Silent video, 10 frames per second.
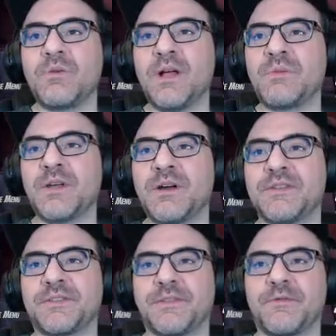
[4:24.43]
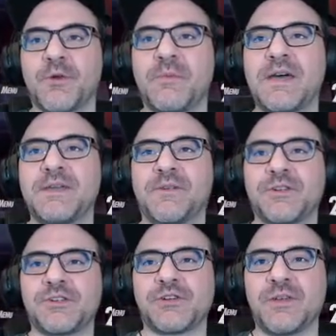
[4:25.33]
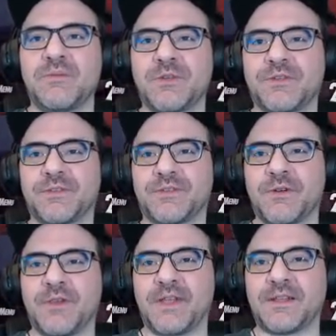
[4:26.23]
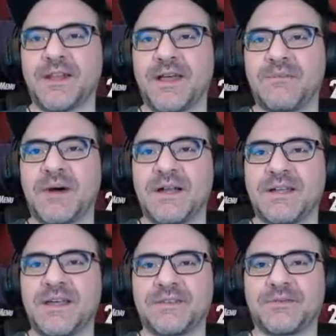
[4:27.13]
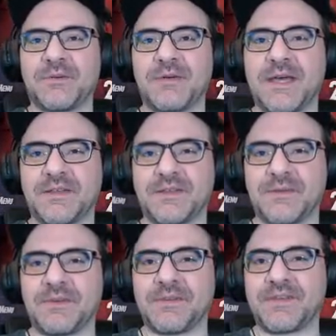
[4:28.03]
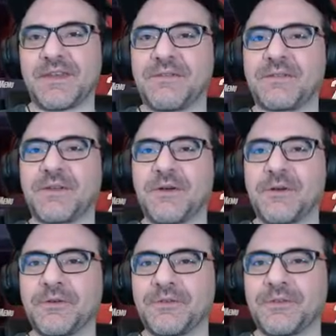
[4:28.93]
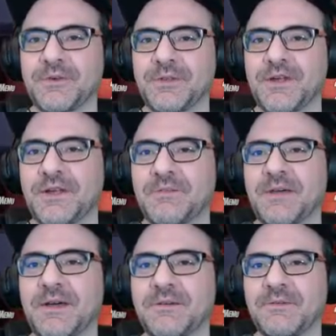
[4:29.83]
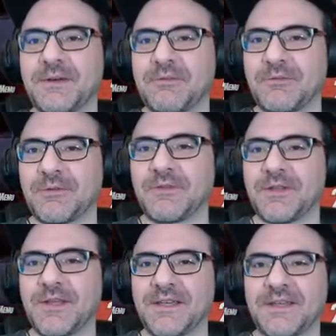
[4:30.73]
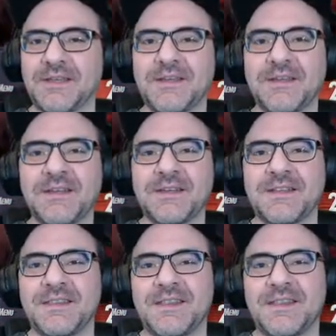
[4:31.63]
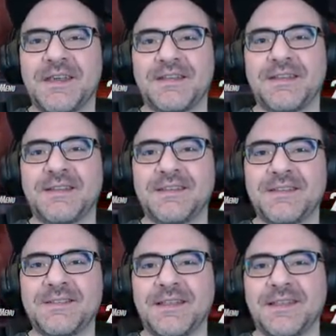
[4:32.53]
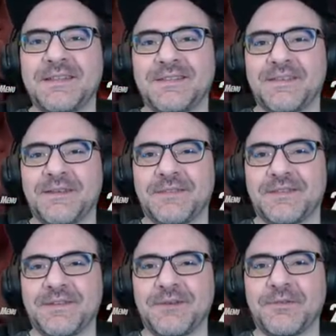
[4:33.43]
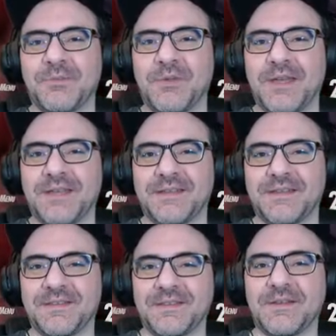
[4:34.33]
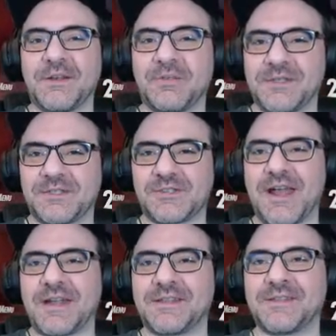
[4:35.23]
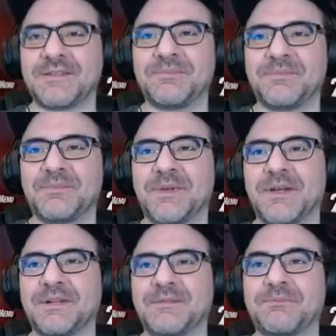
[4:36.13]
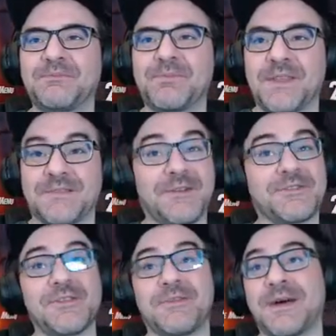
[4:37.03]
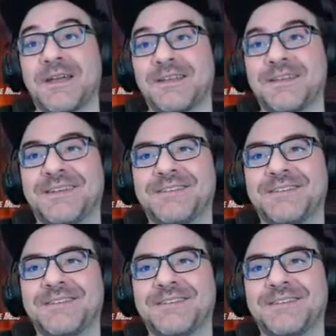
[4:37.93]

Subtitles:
Well, I'll be honest, the format of our stream, which is sort of like a live podcast format, because we always have co-hosts and we talk about whatever we feel like, that it doesn't lend itself to skillful play because it's a little bit distracting, but as long as you don't mind.